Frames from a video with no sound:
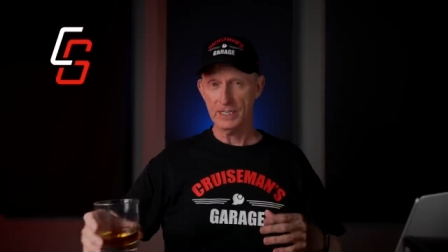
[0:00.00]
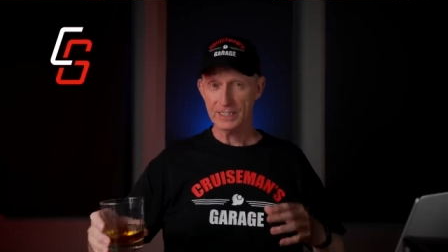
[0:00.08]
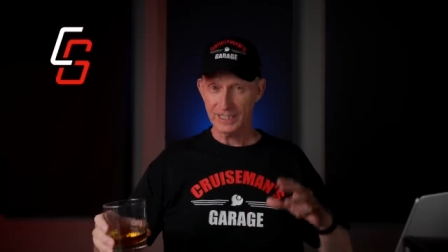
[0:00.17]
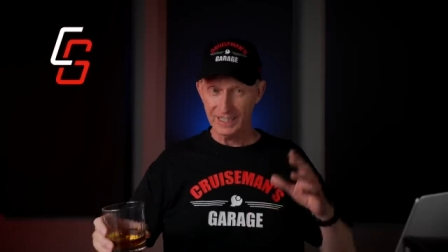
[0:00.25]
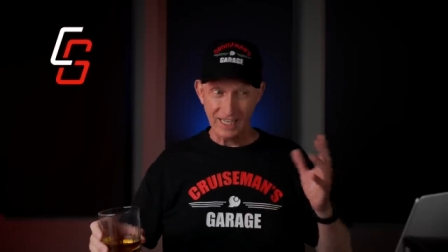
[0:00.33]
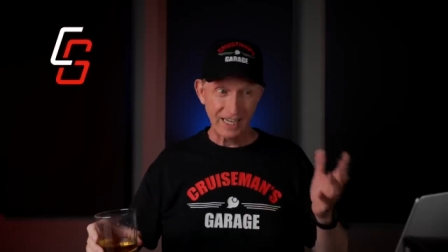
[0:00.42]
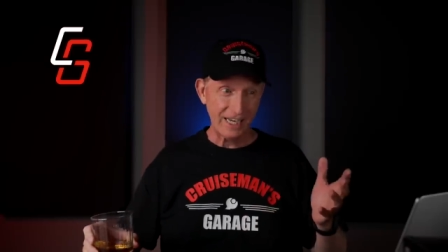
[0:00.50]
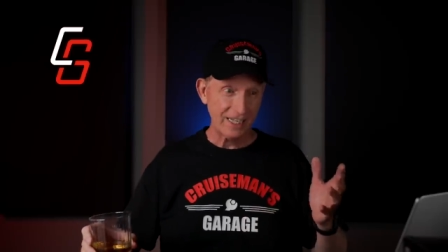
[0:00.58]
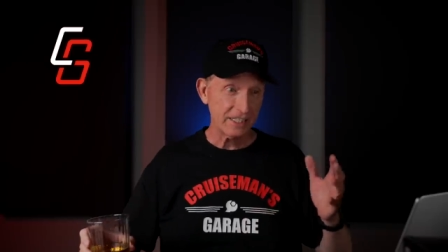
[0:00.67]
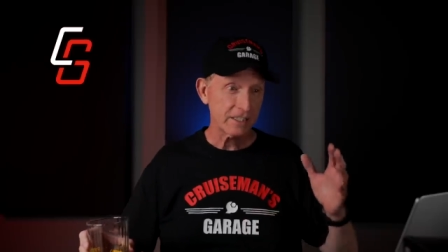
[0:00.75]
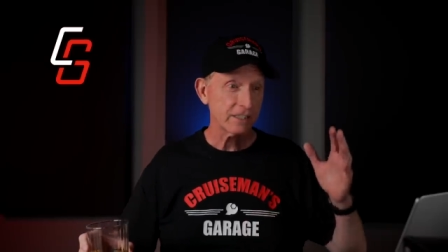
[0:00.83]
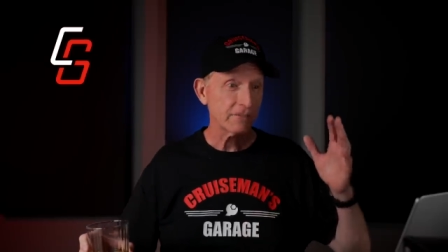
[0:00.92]
It's
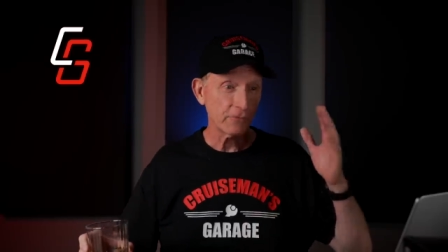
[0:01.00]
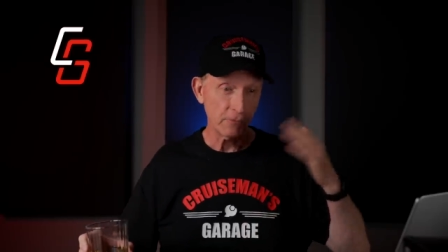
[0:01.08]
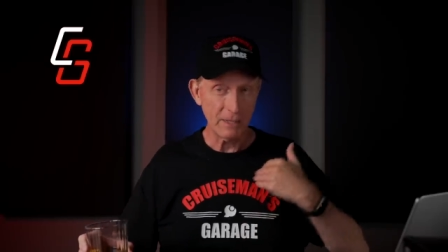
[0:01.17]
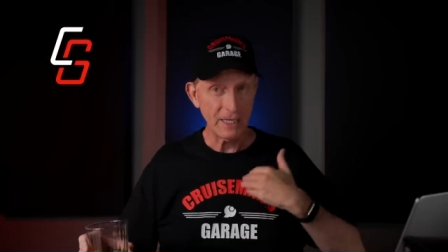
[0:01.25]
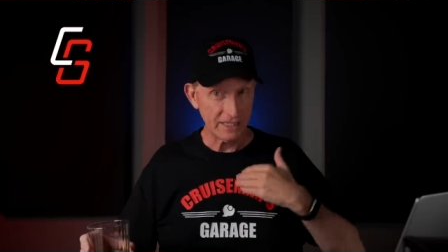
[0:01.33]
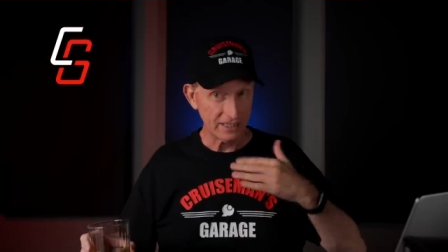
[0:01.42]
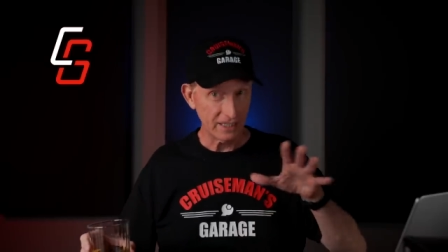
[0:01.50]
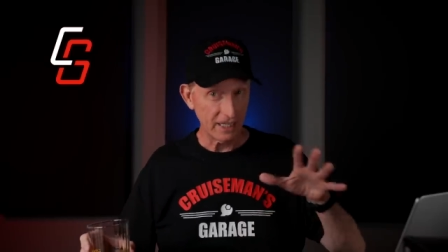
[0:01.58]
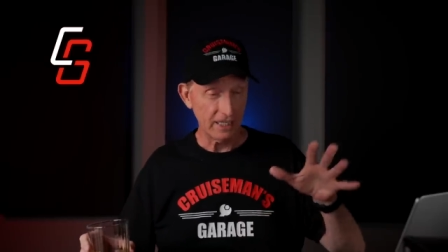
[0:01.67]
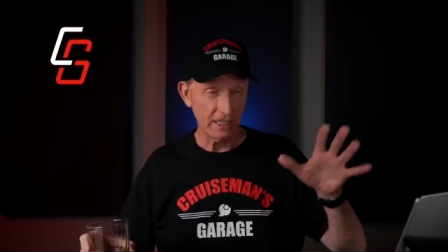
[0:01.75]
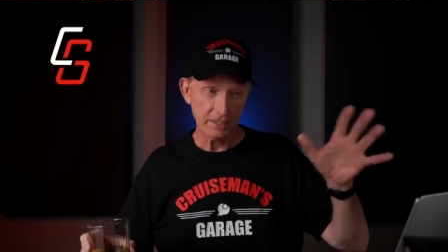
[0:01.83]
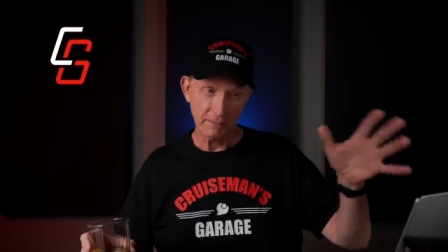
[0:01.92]
late. It's for me. It's
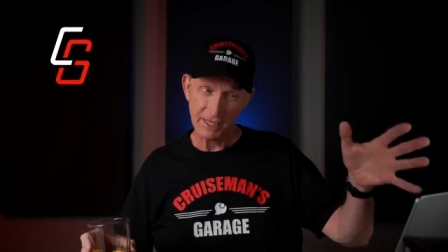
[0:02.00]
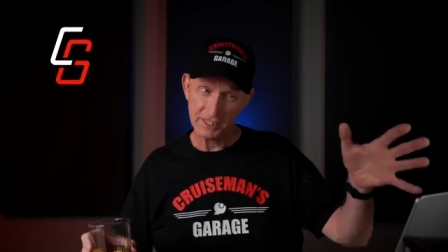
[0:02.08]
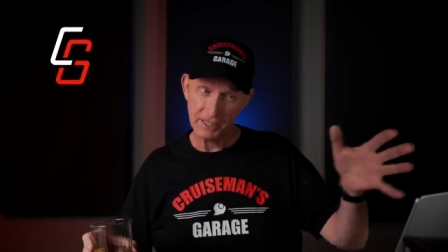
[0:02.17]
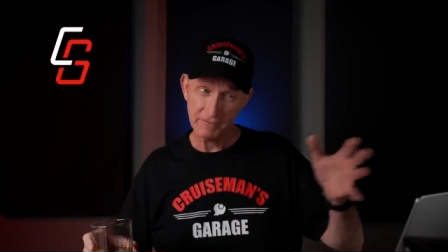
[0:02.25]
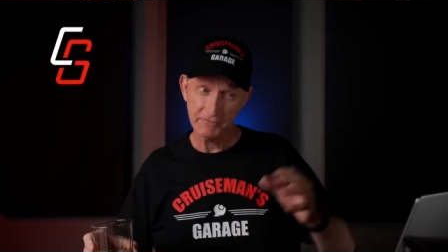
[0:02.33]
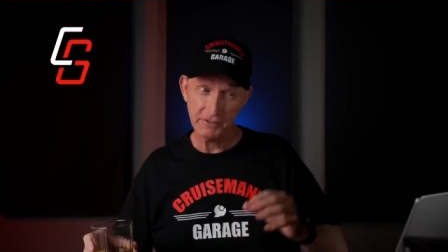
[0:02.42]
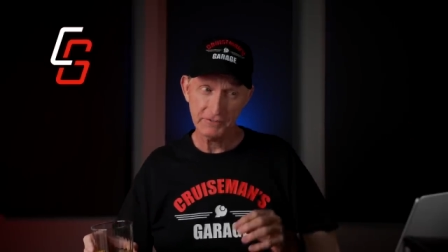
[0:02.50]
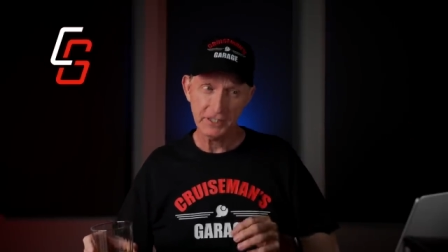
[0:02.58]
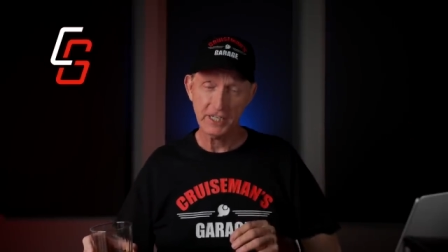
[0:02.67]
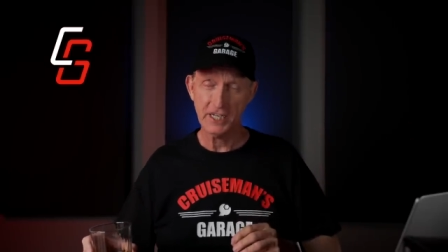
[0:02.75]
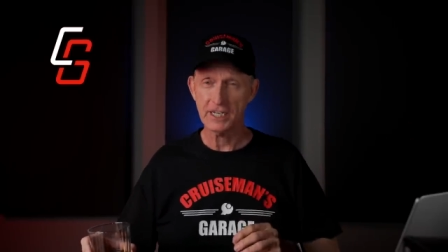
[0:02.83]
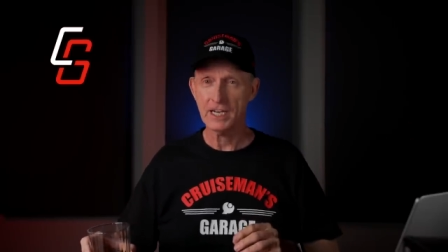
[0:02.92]
late. It's about seven
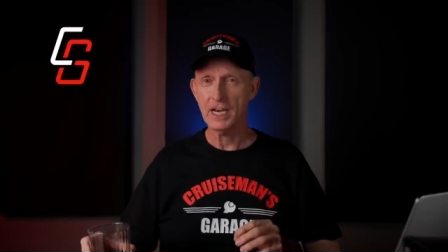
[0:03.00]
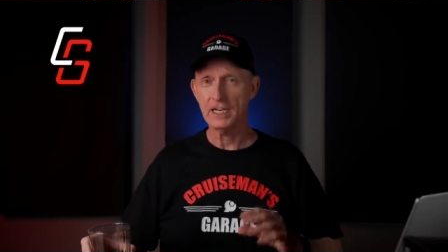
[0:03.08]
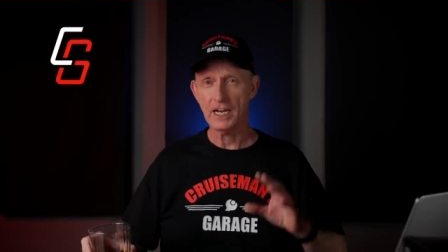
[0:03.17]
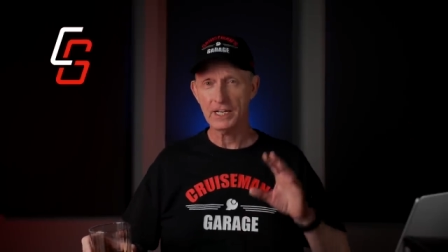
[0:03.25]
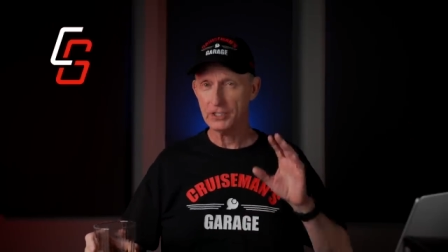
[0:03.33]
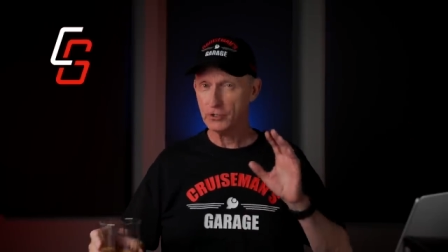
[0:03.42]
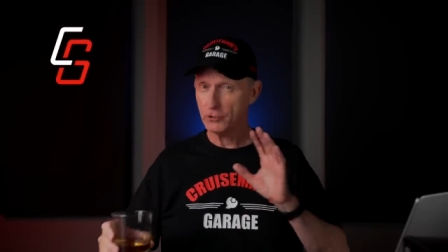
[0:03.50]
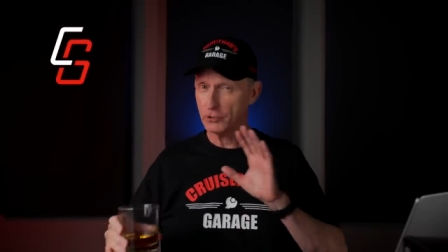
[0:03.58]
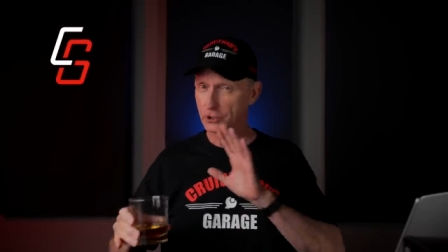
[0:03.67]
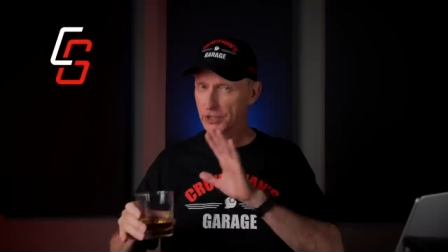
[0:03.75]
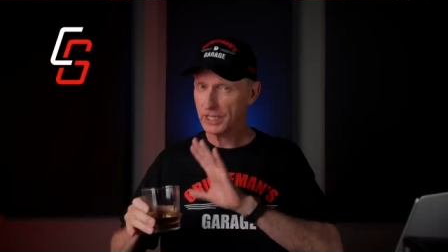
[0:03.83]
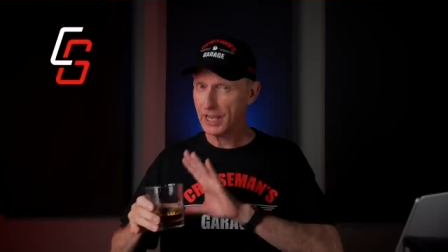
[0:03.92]
fifteen at night. I
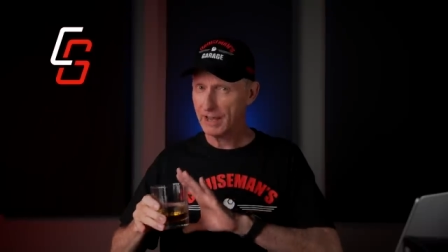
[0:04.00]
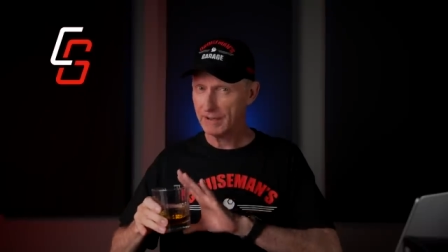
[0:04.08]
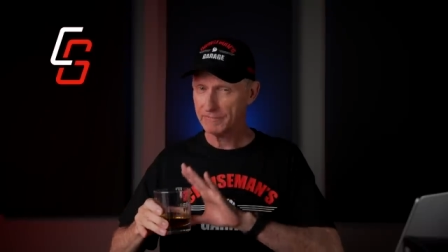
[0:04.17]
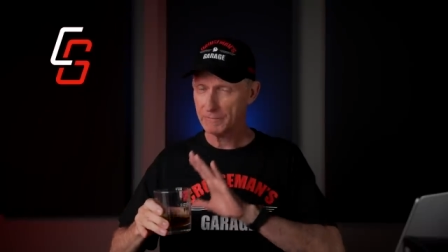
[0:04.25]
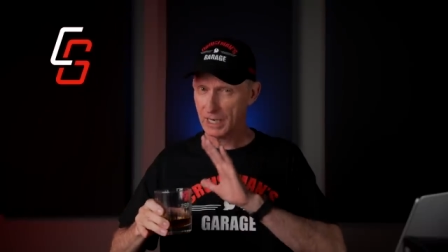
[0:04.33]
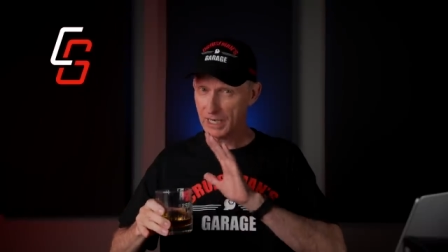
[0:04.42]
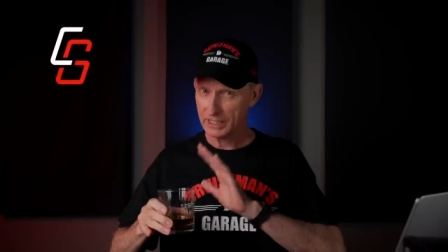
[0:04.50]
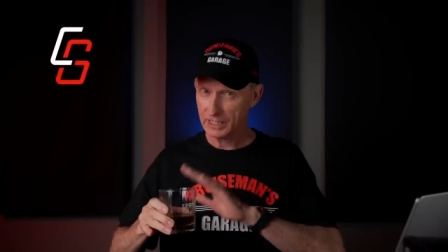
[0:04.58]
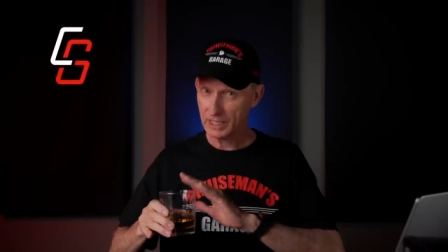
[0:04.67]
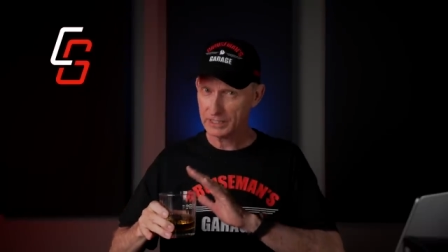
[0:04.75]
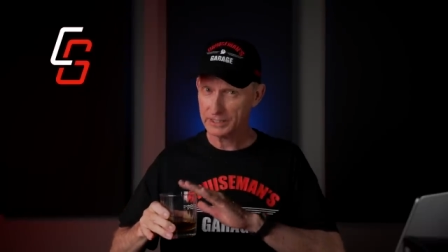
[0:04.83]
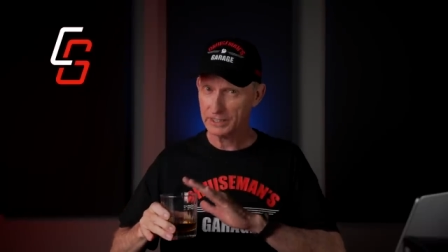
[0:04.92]
usually have my
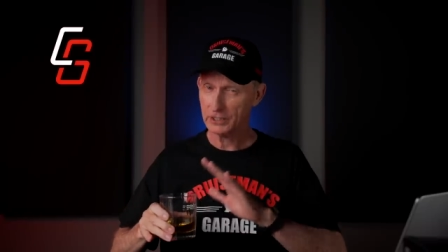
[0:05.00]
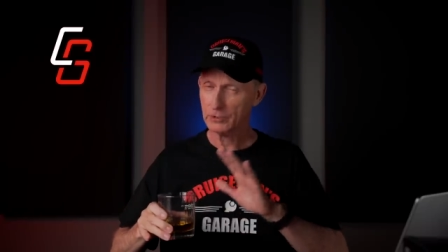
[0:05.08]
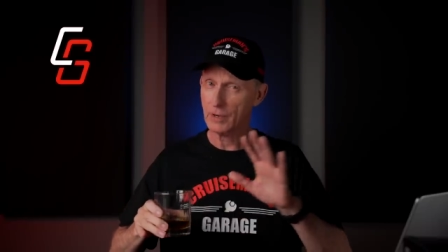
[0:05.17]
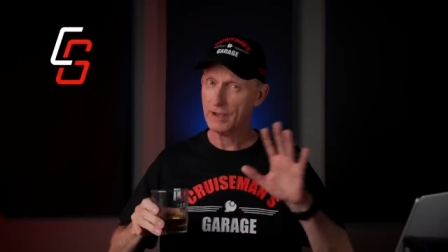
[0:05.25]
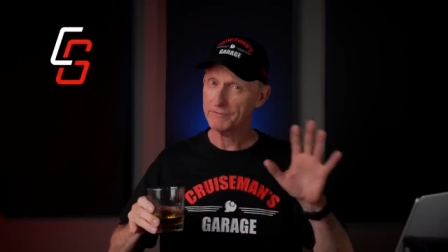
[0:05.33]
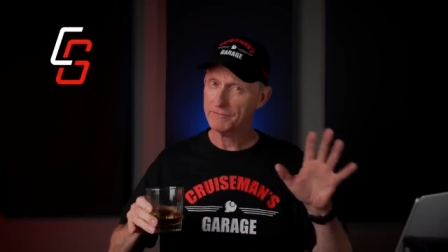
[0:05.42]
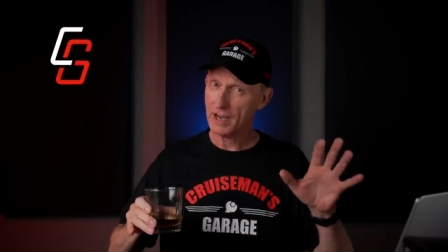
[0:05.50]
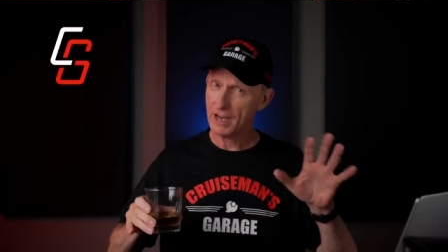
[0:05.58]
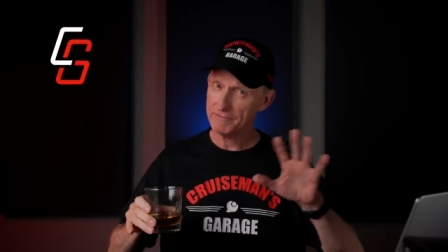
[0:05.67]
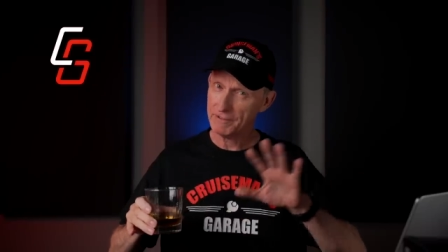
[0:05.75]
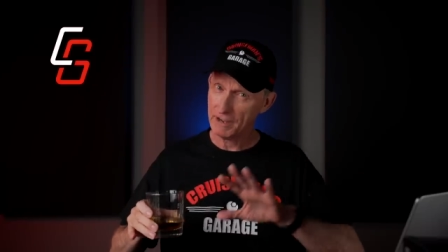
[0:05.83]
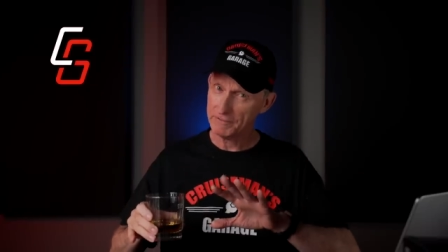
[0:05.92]
cocktail around
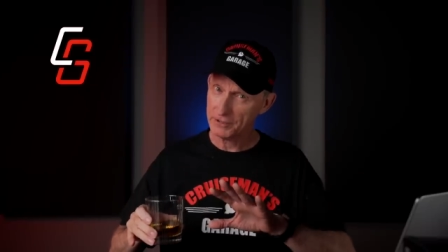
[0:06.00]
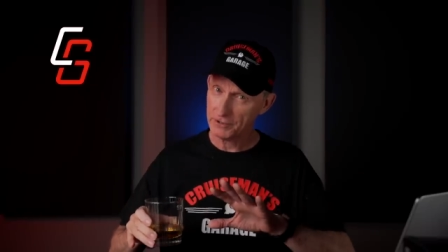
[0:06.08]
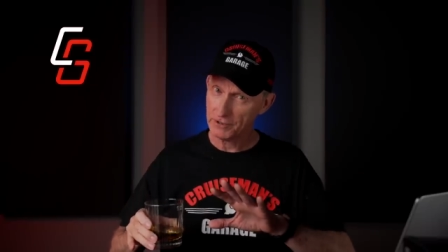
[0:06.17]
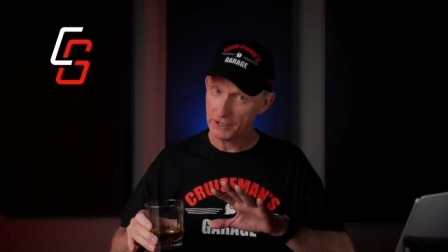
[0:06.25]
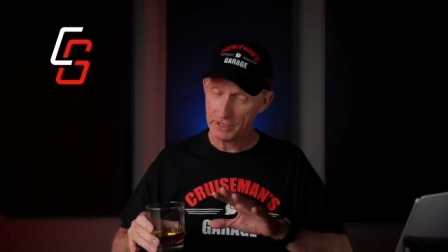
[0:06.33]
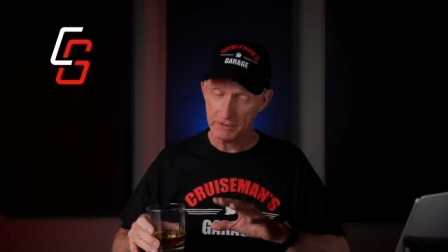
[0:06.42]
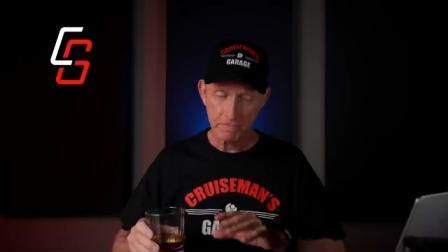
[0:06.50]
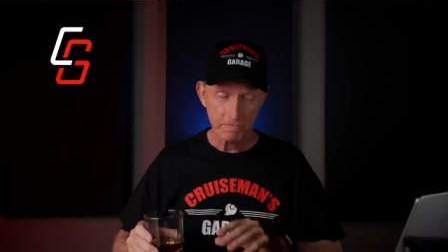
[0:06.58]
five five thirty,